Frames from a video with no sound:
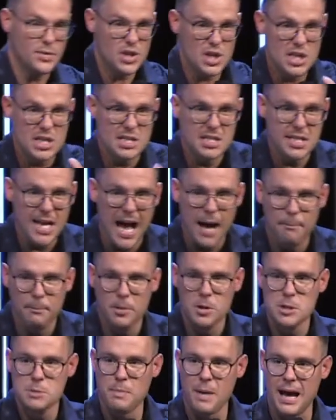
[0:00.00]
the
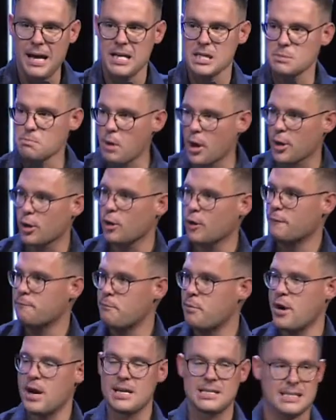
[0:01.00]
disciples by his model of
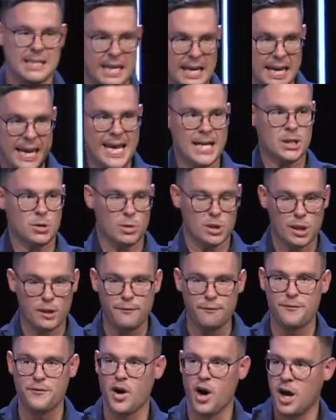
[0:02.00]
prayers connect with the
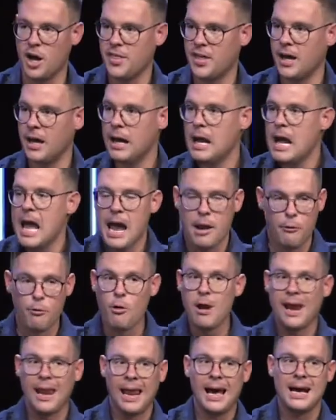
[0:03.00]
Father and
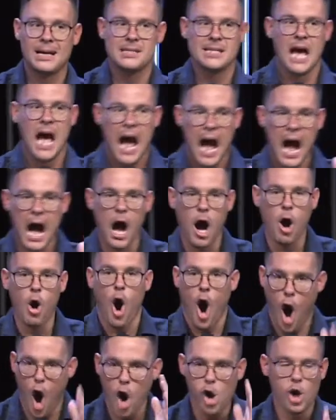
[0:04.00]
realize how
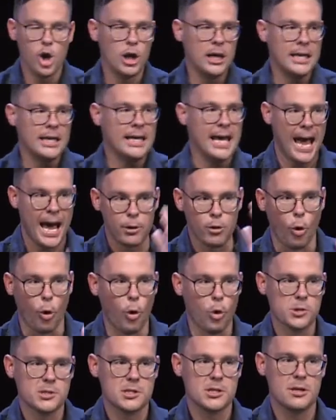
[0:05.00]
holy and
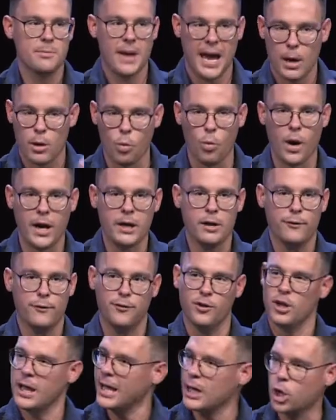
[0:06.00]
awesome and
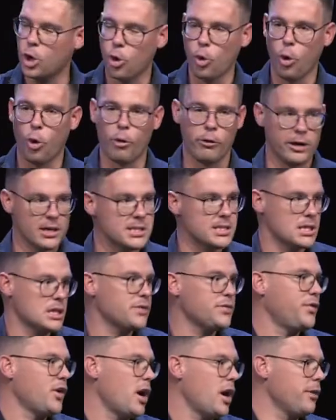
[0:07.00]
wonderful and glorious this
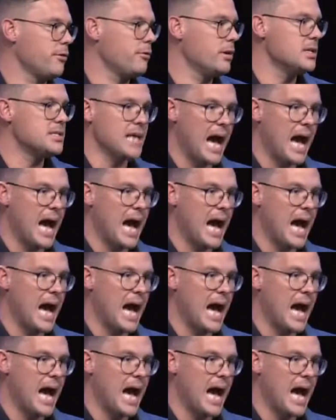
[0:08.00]
Father is.